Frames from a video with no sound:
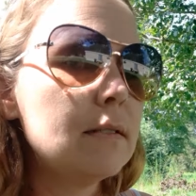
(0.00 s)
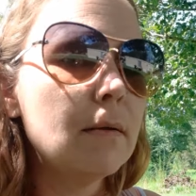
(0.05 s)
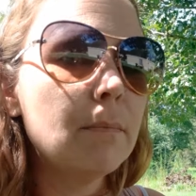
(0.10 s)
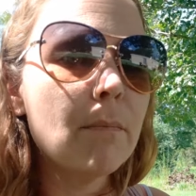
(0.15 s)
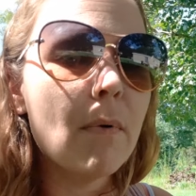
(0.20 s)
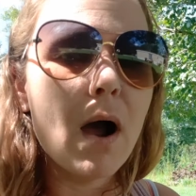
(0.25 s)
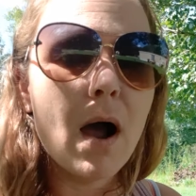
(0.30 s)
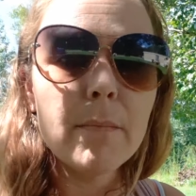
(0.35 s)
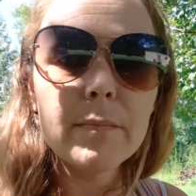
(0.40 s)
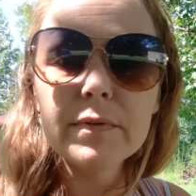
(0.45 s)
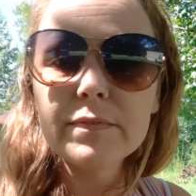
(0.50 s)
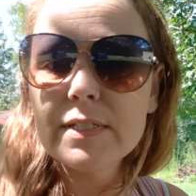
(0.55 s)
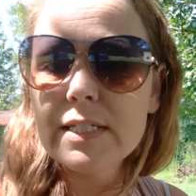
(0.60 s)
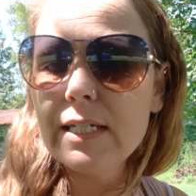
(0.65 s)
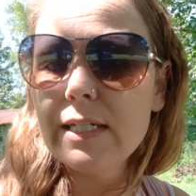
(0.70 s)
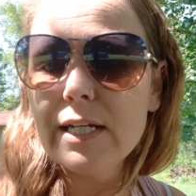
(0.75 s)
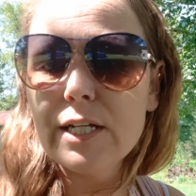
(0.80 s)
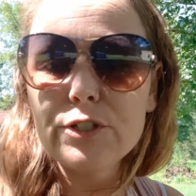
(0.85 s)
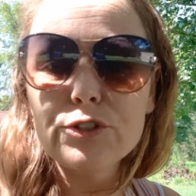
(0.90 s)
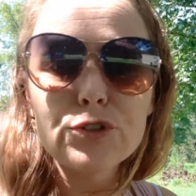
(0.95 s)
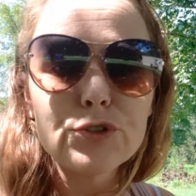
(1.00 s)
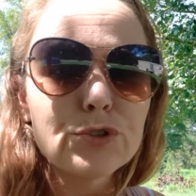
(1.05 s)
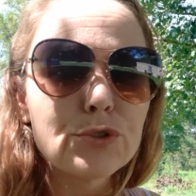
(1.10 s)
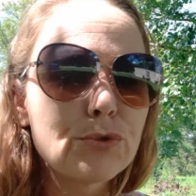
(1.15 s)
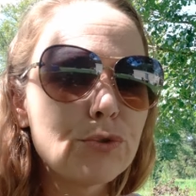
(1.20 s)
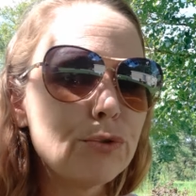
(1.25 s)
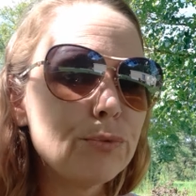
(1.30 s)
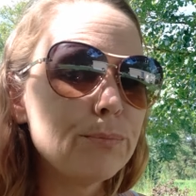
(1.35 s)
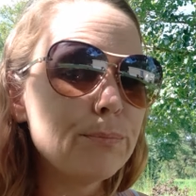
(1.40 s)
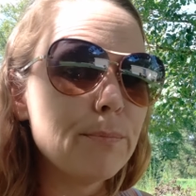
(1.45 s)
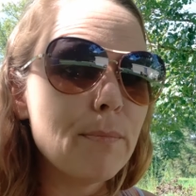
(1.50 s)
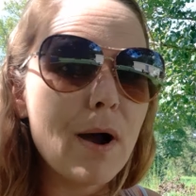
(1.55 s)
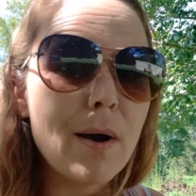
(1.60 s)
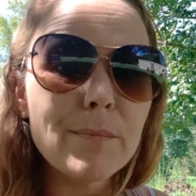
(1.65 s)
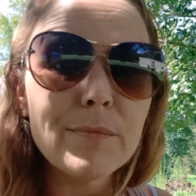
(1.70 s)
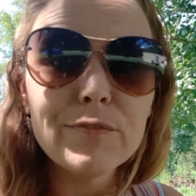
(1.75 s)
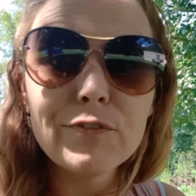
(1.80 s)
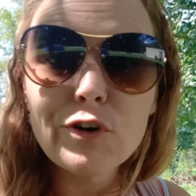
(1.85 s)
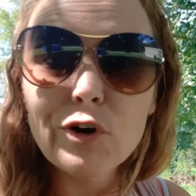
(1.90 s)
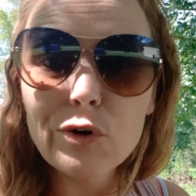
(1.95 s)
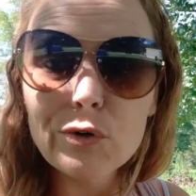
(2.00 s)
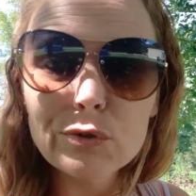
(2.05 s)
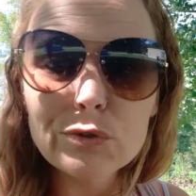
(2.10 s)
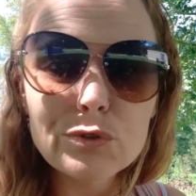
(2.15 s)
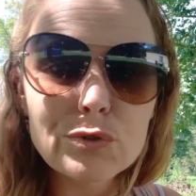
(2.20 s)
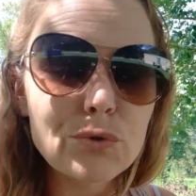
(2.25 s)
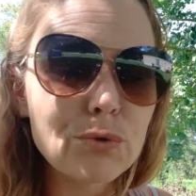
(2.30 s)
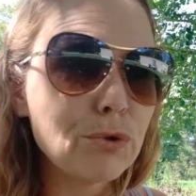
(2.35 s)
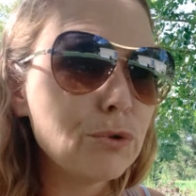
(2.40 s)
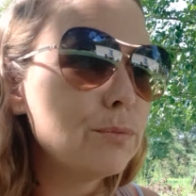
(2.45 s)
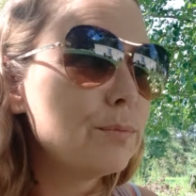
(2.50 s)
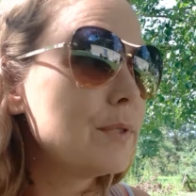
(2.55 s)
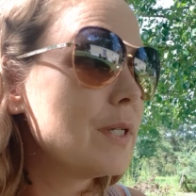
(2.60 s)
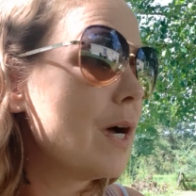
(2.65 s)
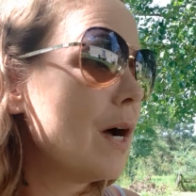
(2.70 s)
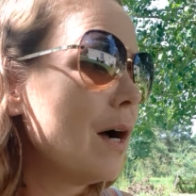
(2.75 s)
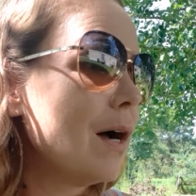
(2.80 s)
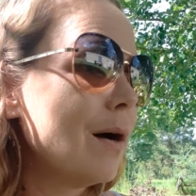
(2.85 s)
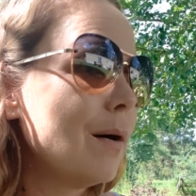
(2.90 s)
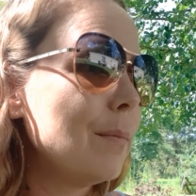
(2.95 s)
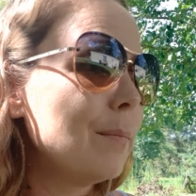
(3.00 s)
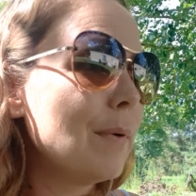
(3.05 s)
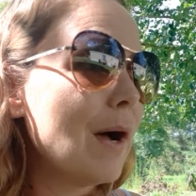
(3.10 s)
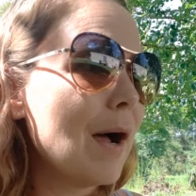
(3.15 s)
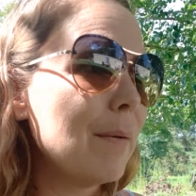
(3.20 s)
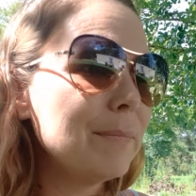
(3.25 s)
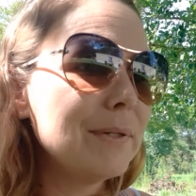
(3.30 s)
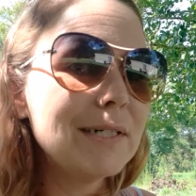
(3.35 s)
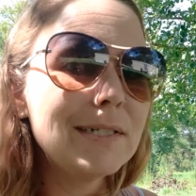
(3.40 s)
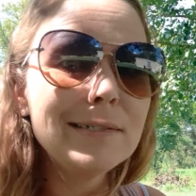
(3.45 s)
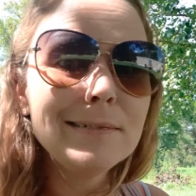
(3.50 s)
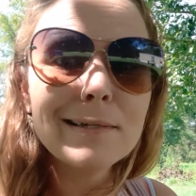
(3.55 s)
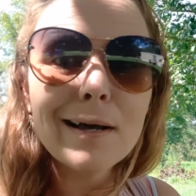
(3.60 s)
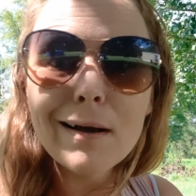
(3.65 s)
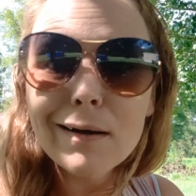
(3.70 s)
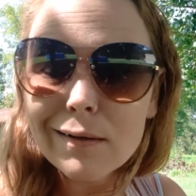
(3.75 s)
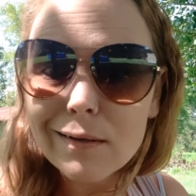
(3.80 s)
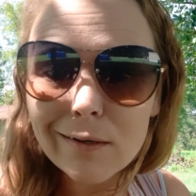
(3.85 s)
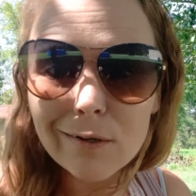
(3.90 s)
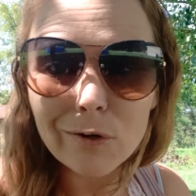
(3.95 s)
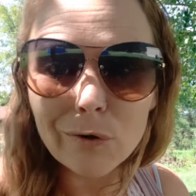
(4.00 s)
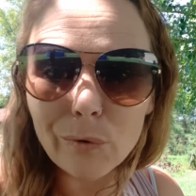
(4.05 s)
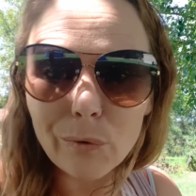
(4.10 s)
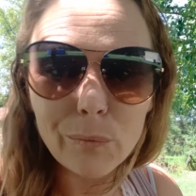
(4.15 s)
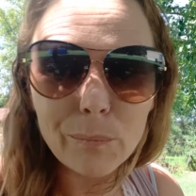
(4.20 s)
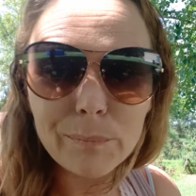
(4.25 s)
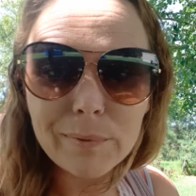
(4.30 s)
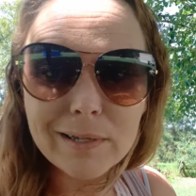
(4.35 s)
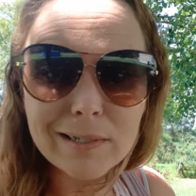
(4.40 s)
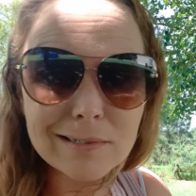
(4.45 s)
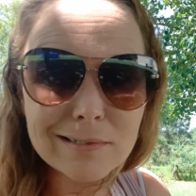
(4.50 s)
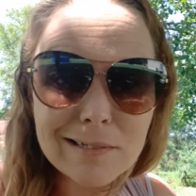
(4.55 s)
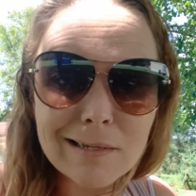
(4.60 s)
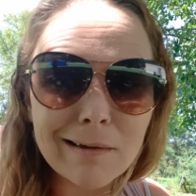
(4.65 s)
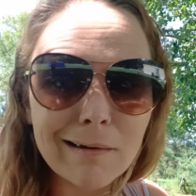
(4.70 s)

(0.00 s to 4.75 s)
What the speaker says: mom of teenagers group, mom of girls group. I'm in a duck group because I